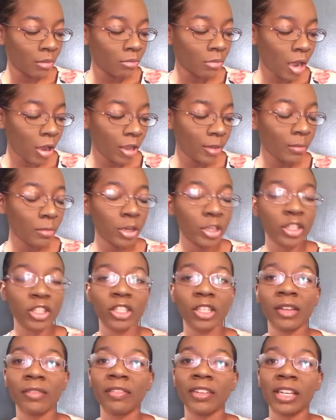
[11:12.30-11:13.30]
Maui
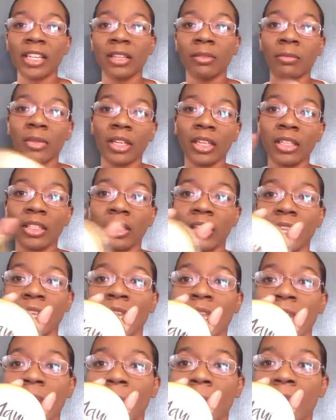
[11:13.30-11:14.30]
Moisture Vanilla Bean
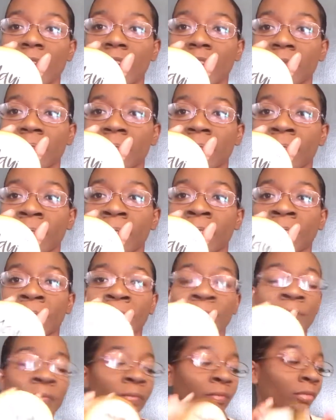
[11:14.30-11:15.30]
Hair Butter,
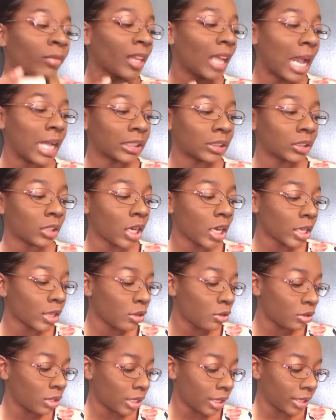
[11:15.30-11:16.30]
I started
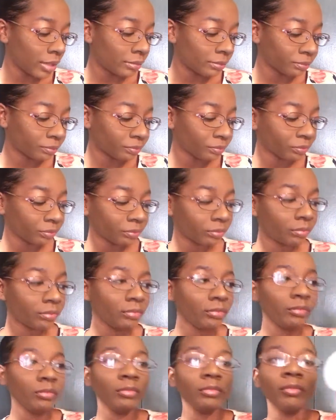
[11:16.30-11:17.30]
using
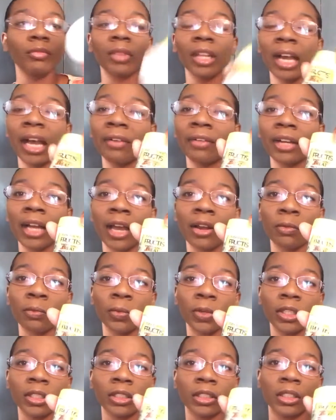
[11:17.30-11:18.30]
the avocado
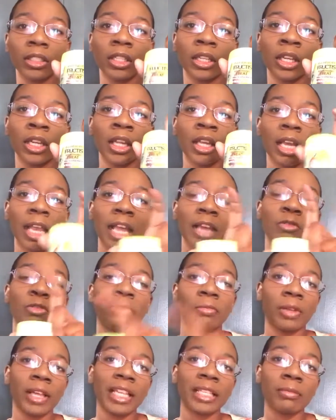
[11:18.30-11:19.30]
one in
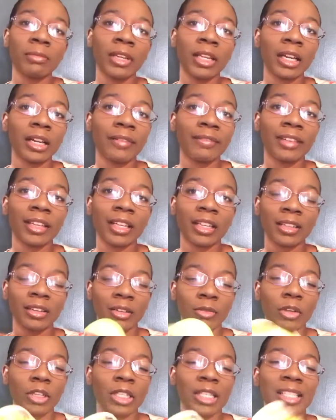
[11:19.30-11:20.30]
replacement of it,
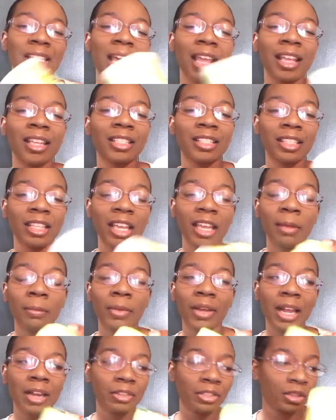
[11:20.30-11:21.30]
which is not as thick,
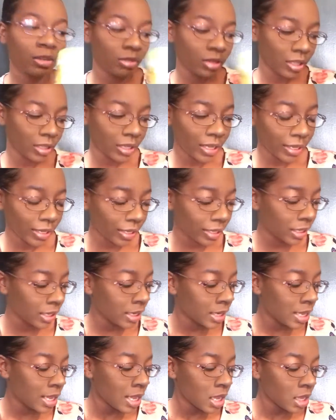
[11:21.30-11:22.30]
but I still really like it.
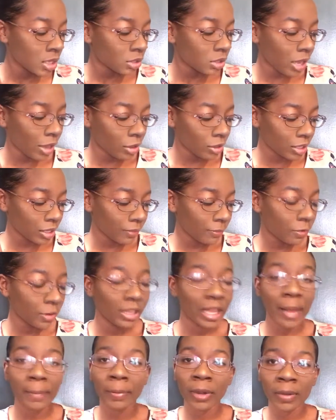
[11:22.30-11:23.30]
So I use it for
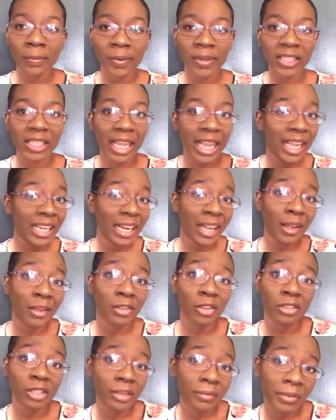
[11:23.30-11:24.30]
that purpose, and I
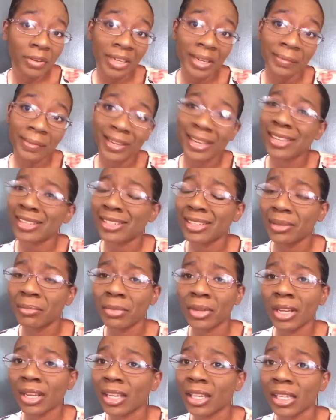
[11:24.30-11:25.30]
use it for deep conditioning
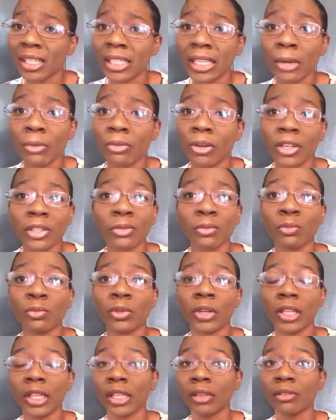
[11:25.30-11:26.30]
because it works
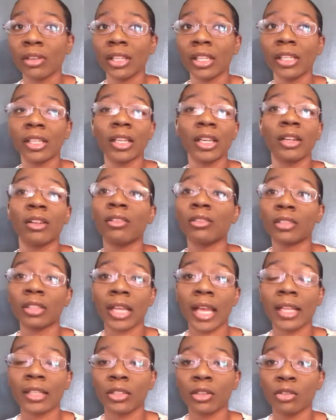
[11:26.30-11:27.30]
really, really good on
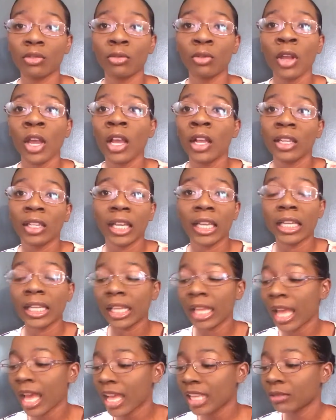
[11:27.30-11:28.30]
that too. Like
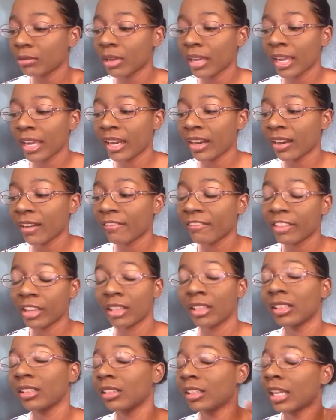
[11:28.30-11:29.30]
it has my hair
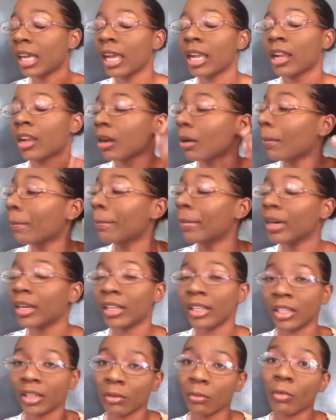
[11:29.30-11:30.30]
feeling like
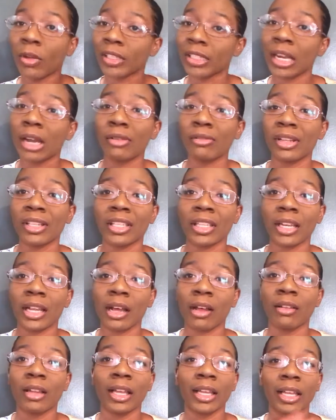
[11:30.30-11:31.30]
butter once I rinse it
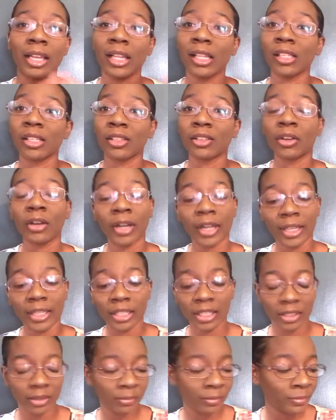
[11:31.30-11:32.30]
out. Like it's
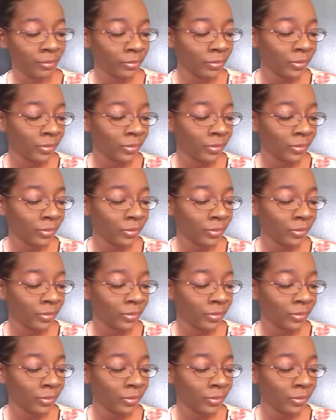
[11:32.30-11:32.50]
crazy.